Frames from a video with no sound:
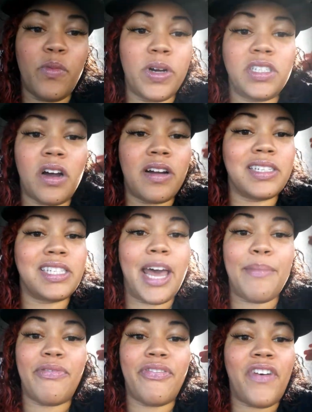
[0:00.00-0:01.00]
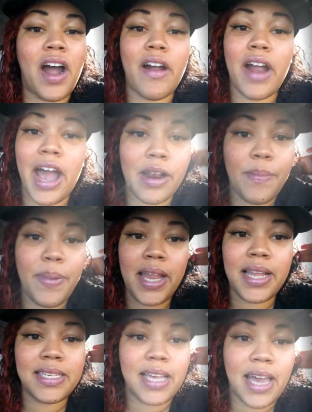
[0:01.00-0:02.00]
when Tara slapped fire out of
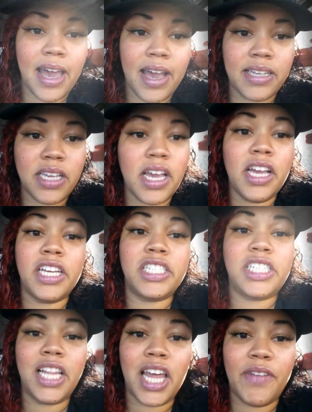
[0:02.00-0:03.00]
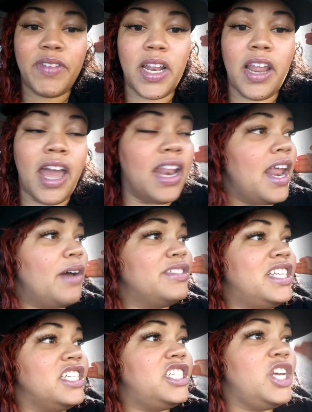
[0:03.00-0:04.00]
PETA's ass, she left and
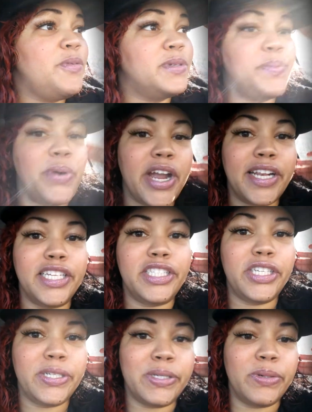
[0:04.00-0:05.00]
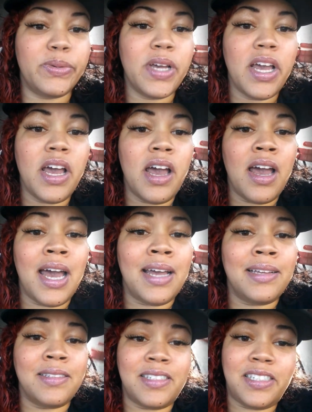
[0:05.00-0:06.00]
announced that she was pregnant too.
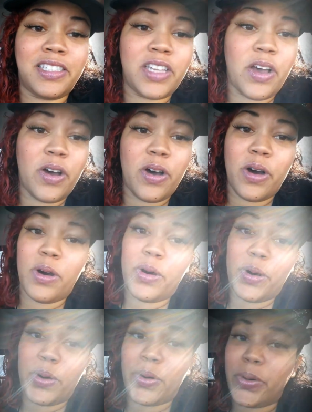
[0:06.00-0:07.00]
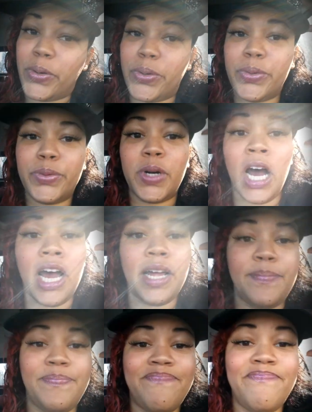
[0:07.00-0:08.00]
So,
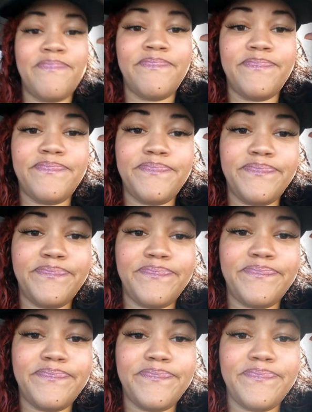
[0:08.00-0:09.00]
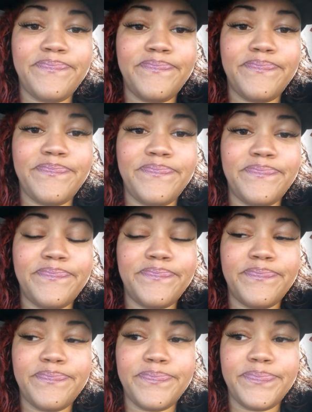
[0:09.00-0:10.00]

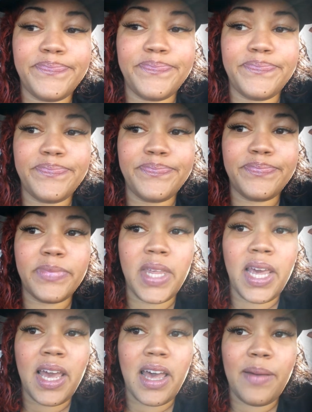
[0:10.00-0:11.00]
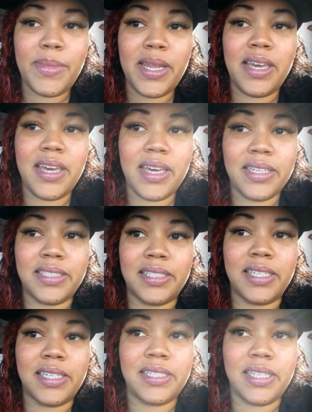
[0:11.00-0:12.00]
how many kids
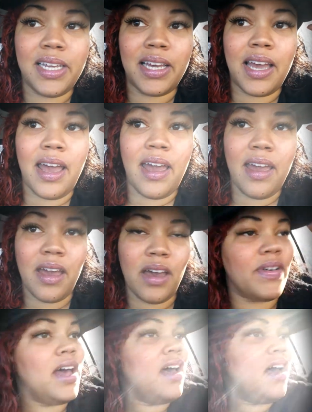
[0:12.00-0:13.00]
does this nigga have?